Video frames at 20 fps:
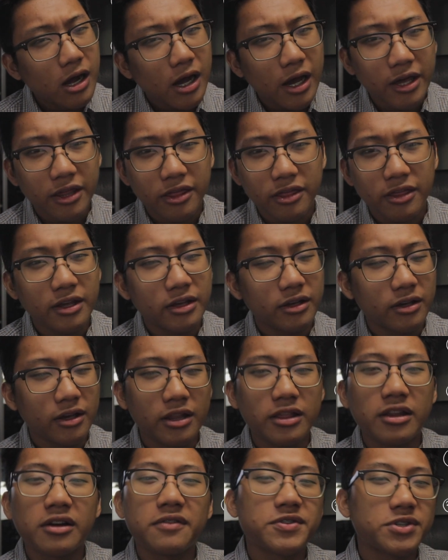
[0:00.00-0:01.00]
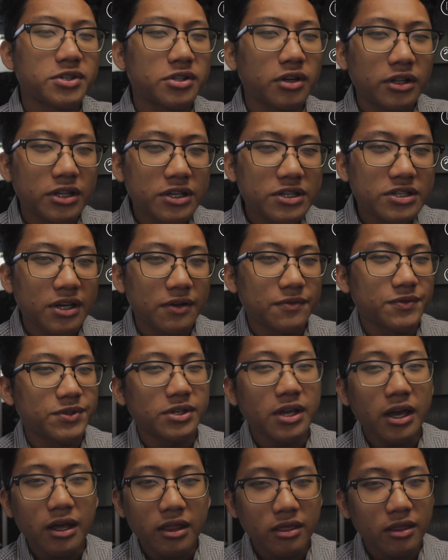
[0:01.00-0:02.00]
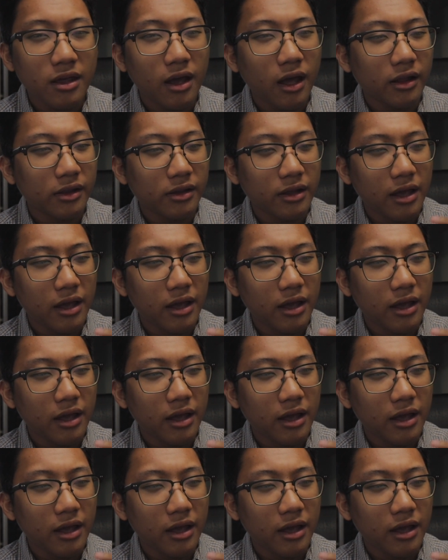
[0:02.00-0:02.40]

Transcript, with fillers: I think enough studies have said that